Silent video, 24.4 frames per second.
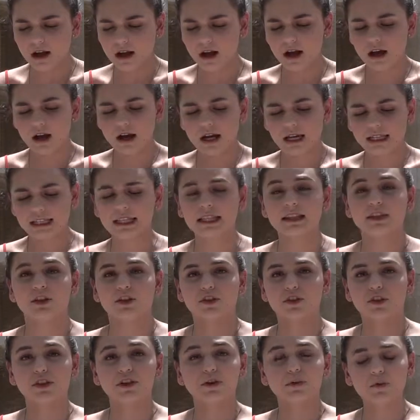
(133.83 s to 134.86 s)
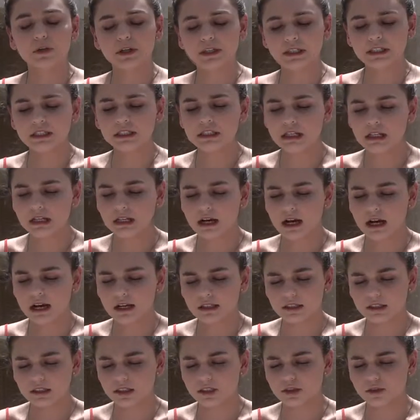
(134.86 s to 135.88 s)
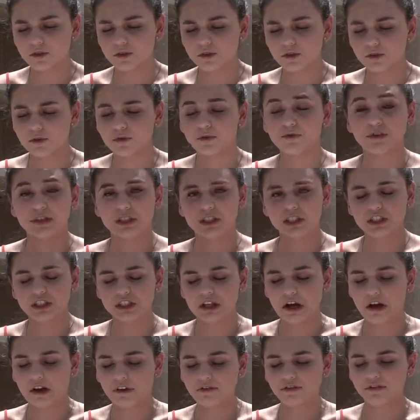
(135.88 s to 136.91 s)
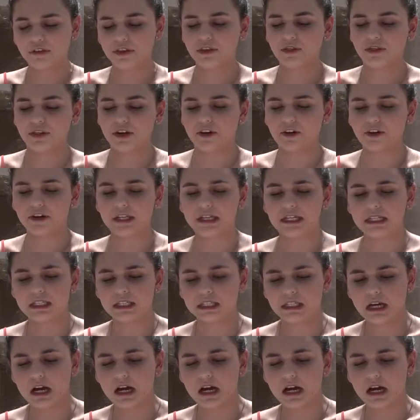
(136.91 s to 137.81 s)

And then the third one, to finish off the theories